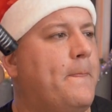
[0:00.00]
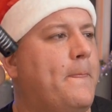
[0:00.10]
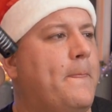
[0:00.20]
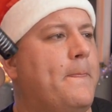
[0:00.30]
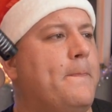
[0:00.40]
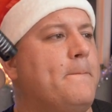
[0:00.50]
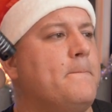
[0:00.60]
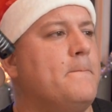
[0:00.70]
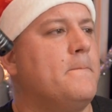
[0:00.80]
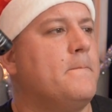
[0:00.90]

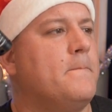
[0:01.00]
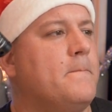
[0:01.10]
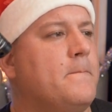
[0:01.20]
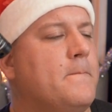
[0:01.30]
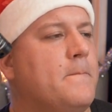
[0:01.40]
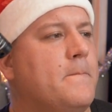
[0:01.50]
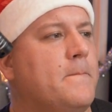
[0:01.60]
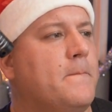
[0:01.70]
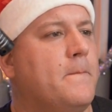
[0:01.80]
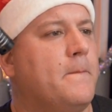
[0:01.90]

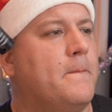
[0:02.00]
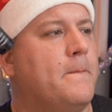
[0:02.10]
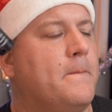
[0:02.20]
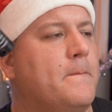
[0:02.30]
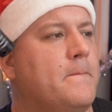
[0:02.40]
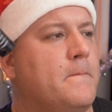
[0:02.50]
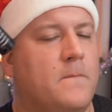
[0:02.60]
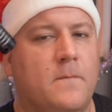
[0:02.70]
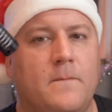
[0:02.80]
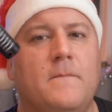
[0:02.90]

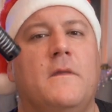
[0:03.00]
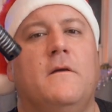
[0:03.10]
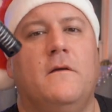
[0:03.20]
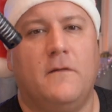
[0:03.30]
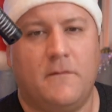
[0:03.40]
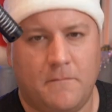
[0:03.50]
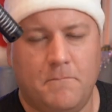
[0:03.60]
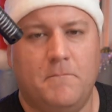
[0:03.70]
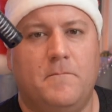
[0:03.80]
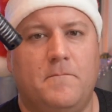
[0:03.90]

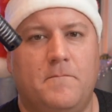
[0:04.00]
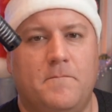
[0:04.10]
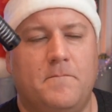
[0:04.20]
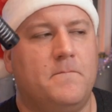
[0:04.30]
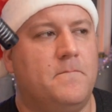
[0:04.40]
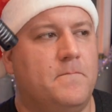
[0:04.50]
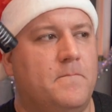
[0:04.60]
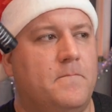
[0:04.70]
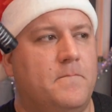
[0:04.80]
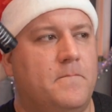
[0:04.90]

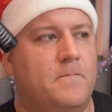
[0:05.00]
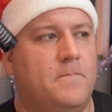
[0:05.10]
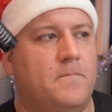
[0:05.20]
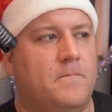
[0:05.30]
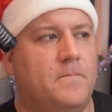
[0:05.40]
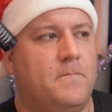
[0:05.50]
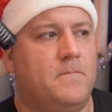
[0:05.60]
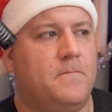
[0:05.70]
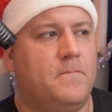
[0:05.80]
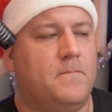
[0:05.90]

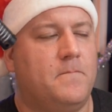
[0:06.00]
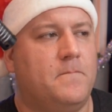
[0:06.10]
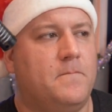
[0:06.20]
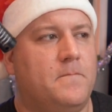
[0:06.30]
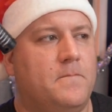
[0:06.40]
(silent)